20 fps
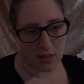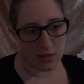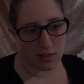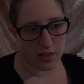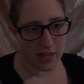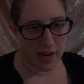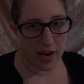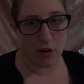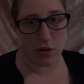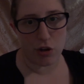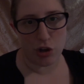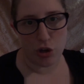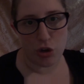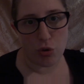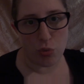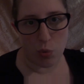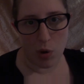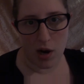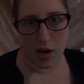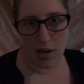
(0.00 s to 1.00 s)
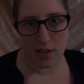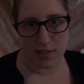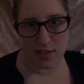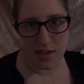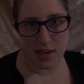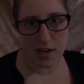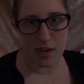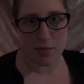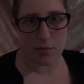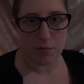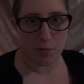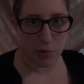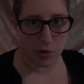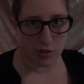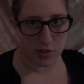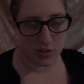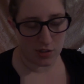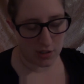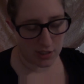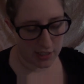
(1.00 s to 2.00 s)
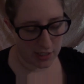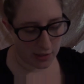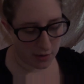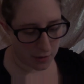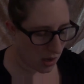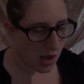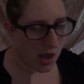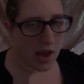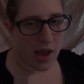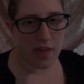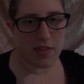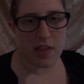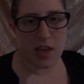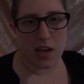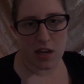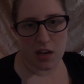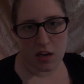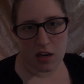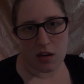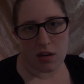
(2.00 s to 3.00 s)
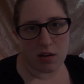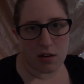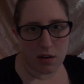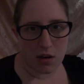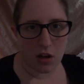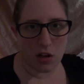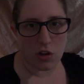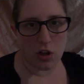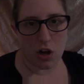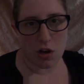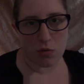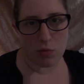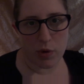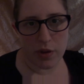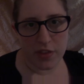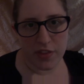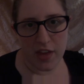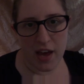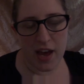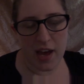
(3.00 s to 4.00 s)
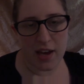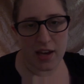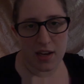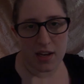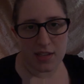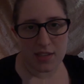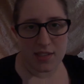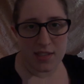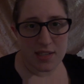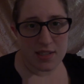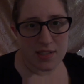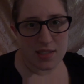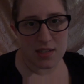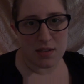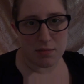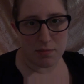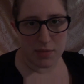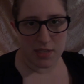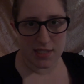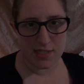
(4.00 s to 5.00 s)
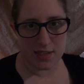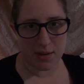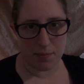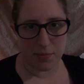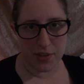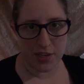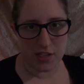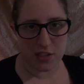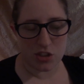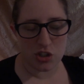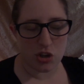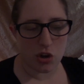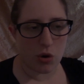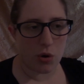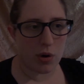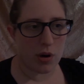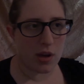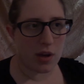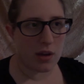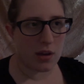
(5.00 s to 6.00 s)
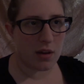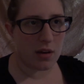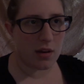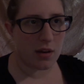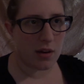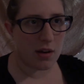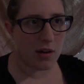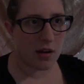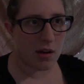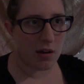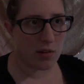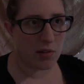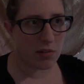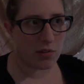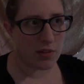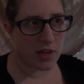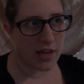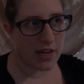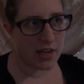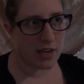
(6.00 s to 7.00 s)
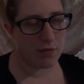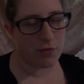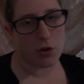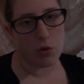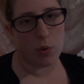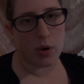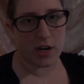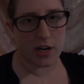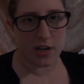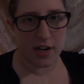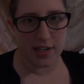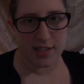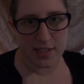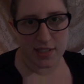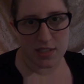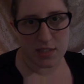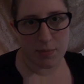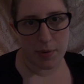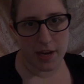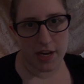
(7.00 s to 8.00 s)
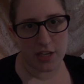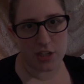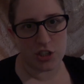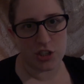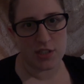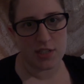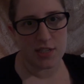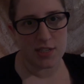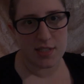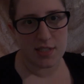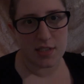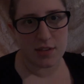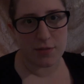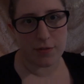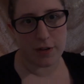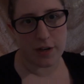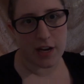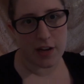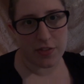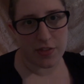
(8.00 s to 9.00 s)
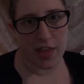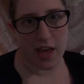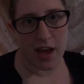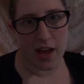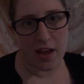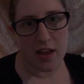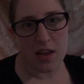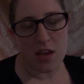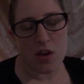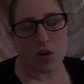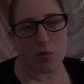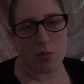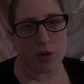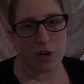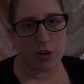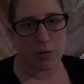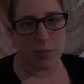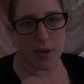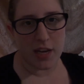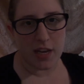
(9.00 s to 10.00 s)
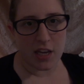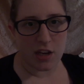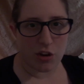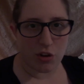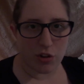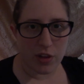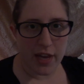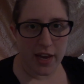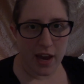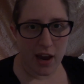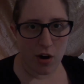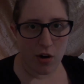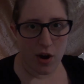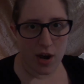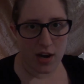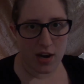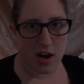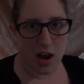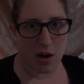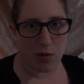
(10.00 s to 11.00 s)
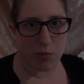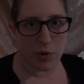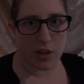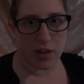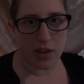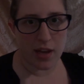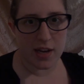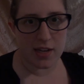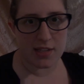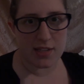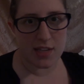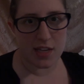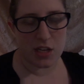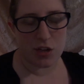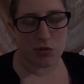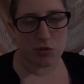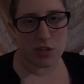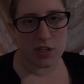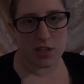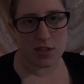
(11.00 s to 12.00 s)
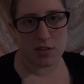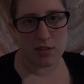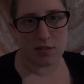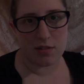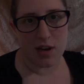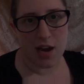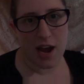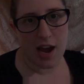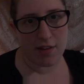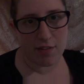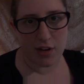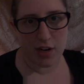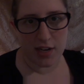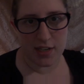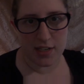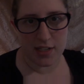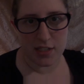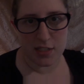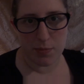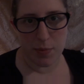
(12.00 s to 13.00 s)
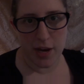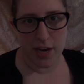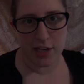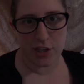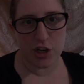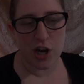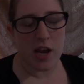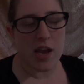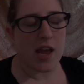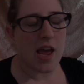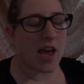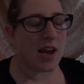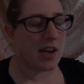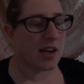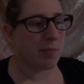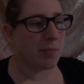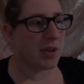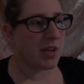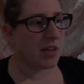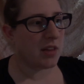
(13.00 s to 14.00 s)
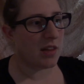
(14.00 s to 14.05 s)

layout you want personally. And then along with that, it's easy to miss something. So like if you want an ideas page, it's easy to forget that when you're making your layout and not realize that you didn't have an ideas page, and it be